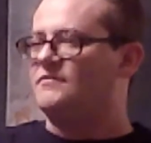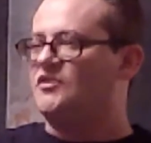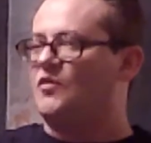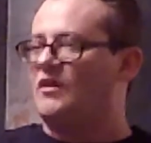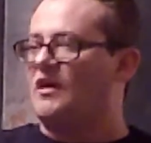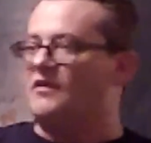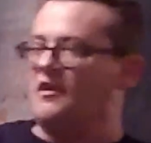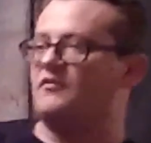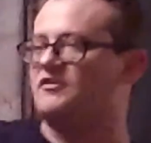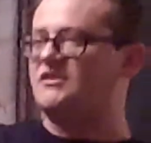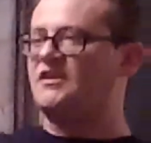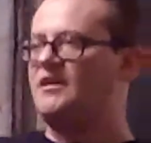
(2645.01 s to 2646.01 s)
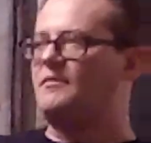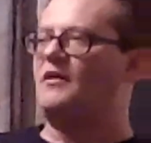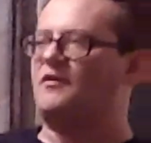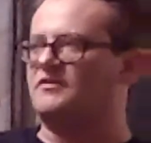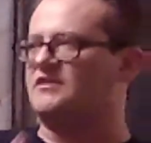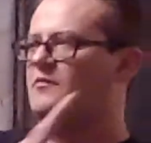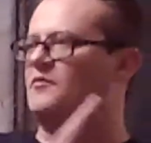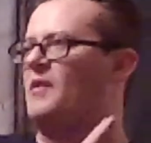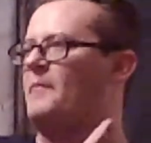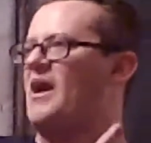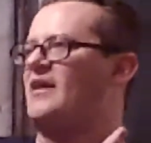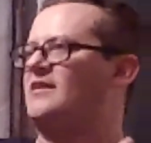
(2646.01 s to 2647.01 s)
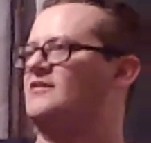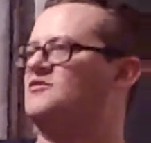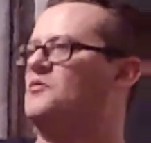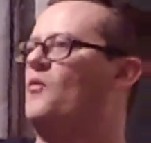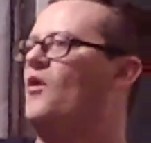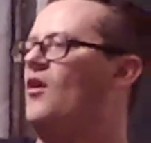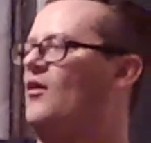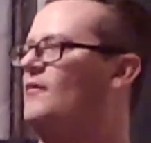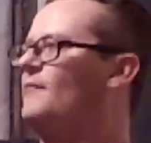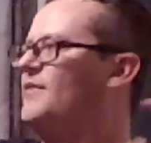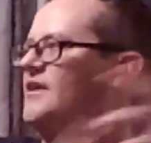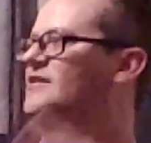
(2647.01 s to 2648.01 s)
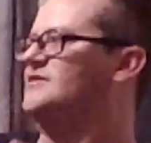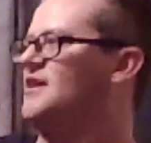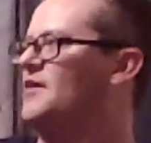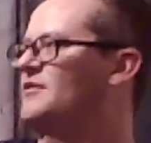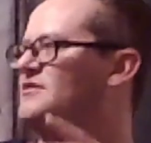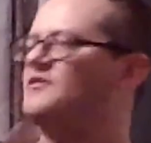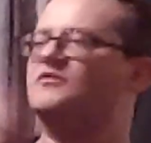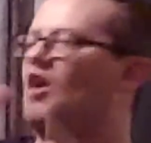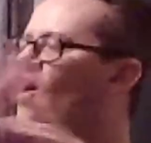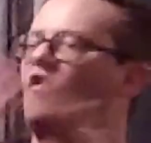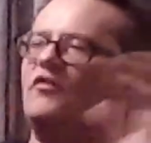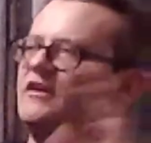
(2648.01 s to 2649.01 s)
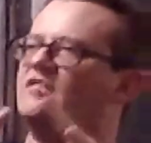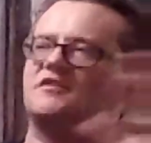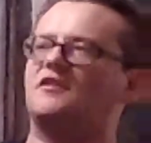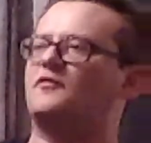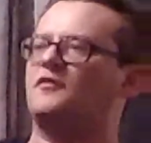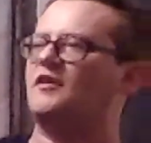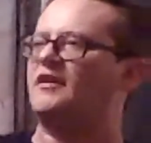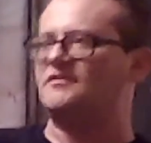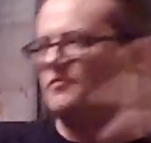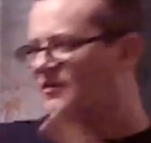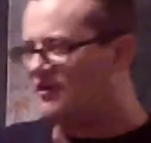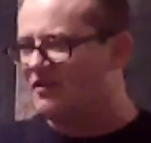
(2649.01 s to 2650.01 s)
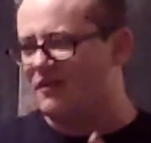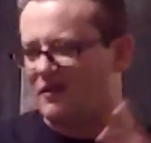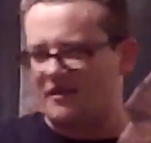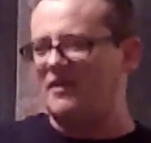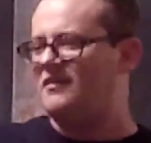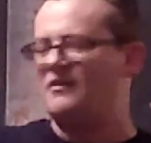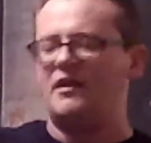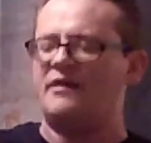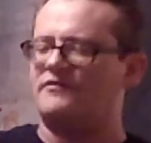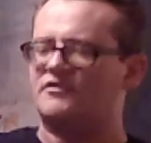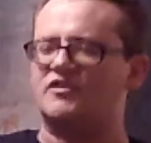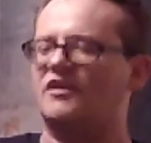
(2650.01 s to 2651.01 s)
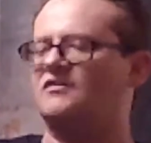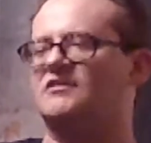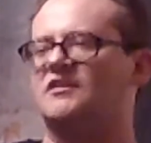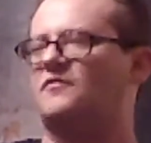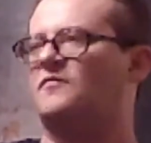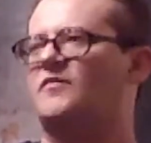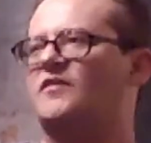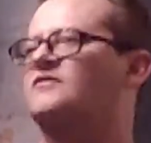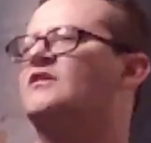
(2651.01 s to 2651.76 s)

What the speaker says: So when I'd never sleep, I'd always sleep with my back against the wall because of that reason. There was all these different things. When you're a little kid, you have tons of different fears.